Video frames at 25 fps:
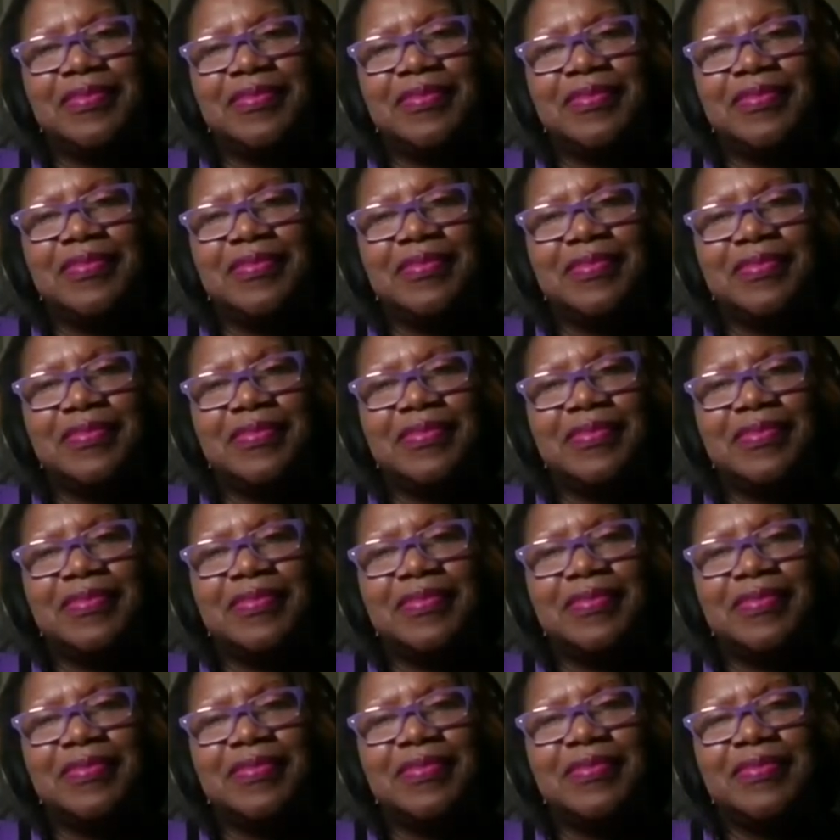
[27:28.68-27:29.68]

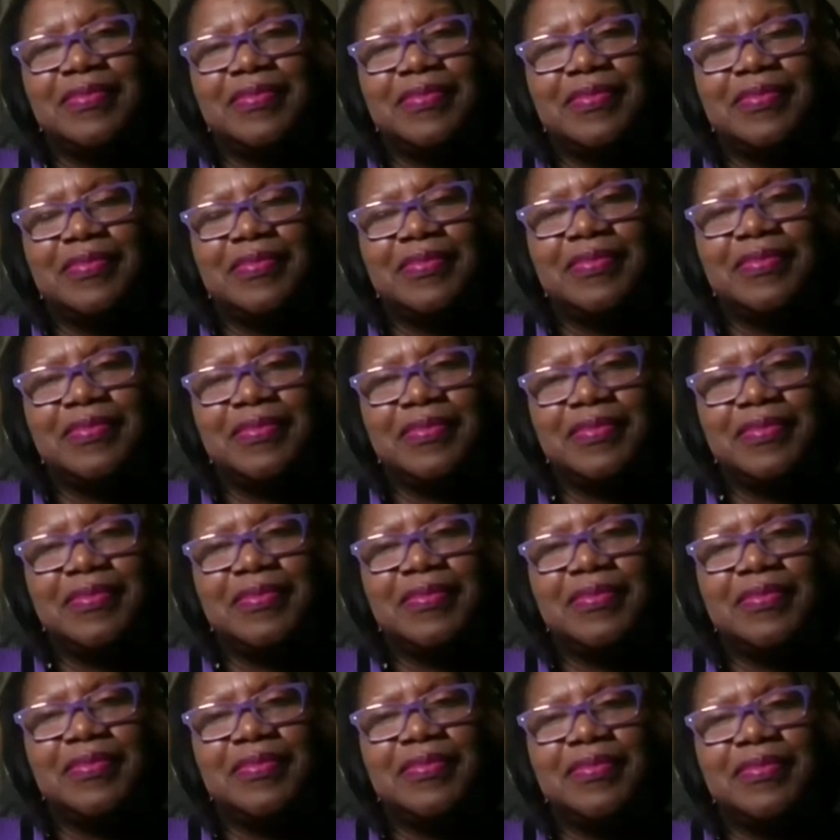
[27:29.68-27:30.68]

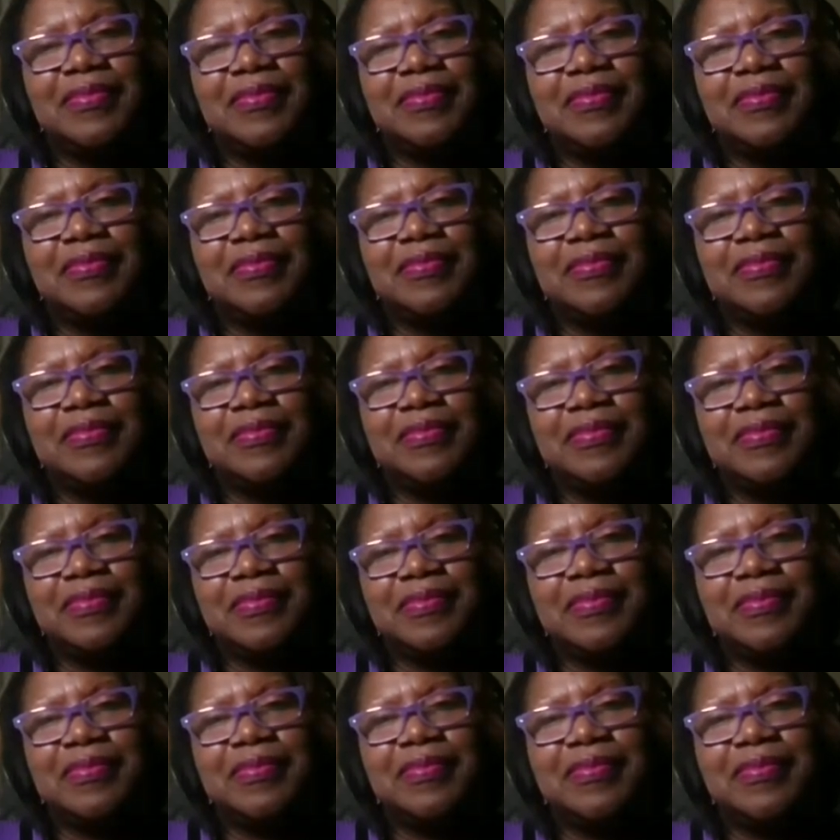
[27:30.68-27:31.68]

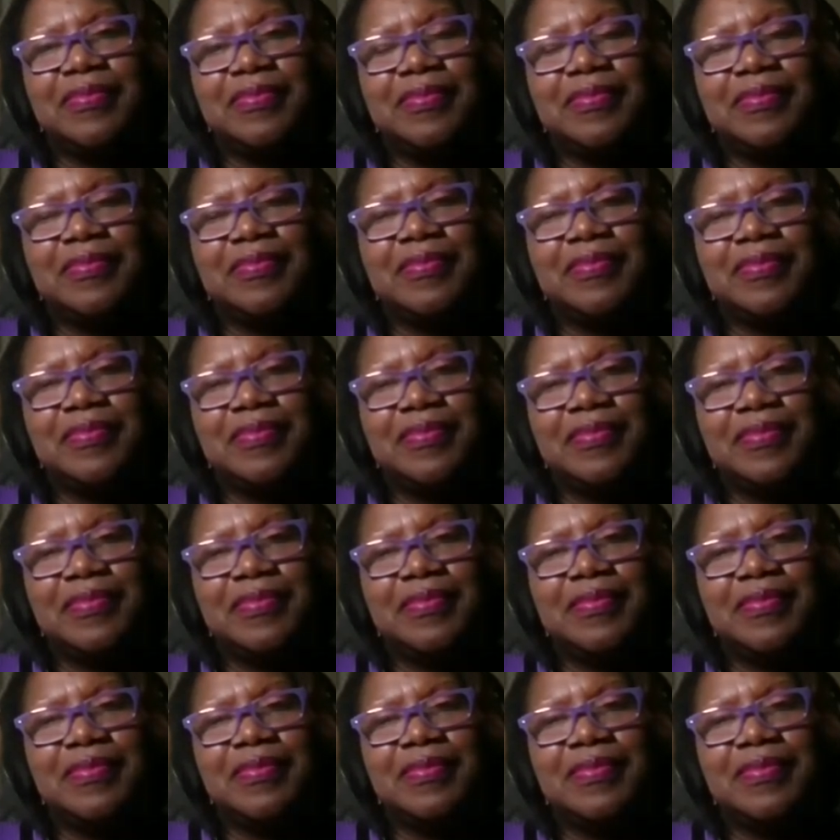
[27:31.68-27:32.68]

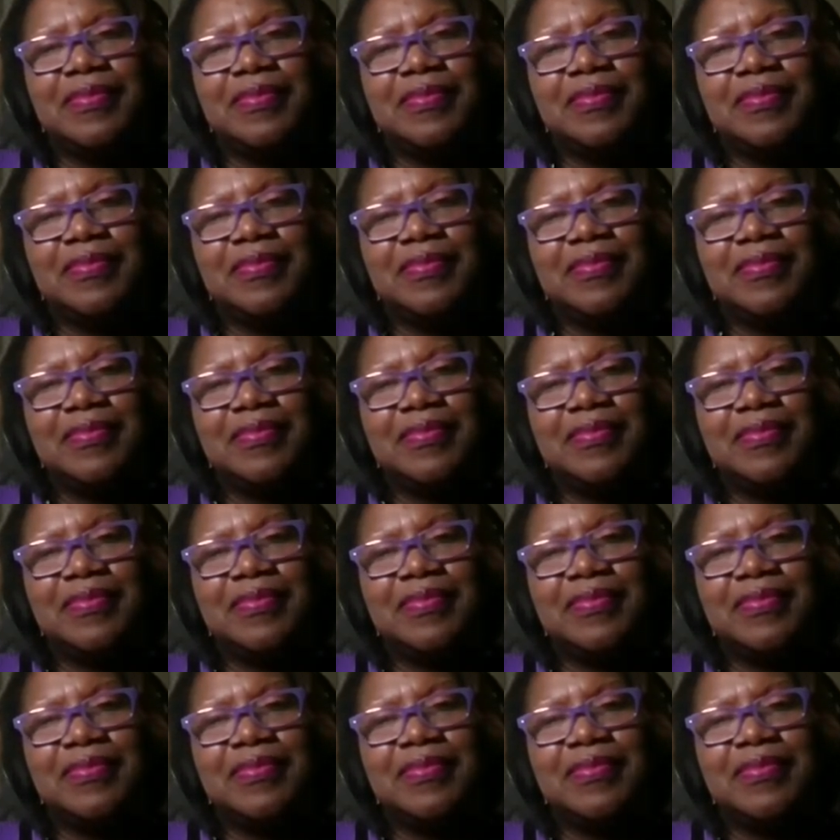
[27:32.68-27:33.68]

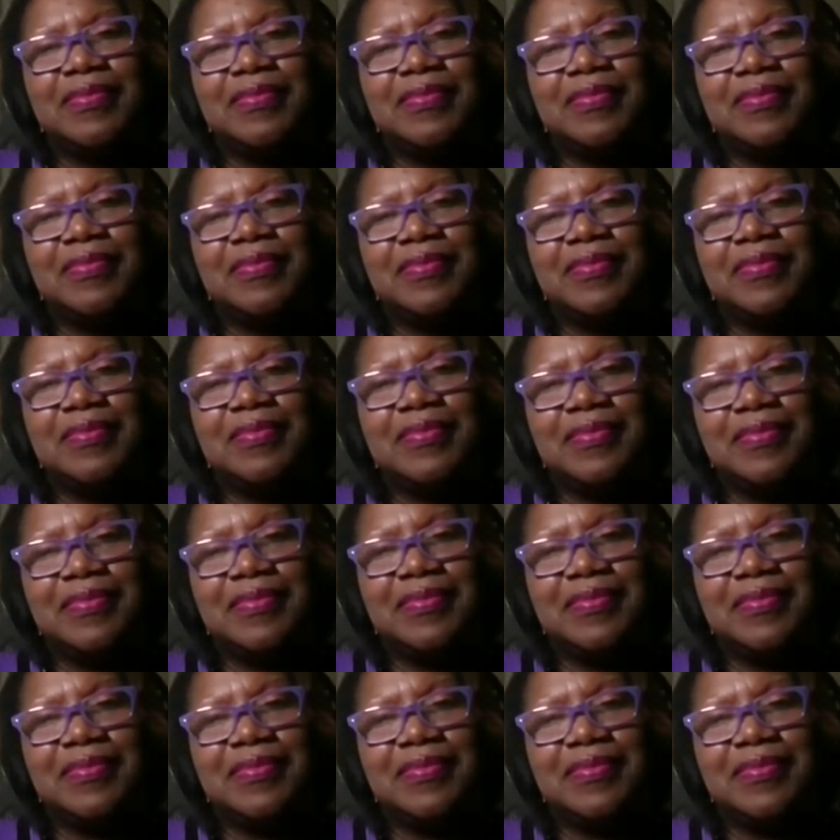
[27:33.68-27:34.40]
This person isn't speaking.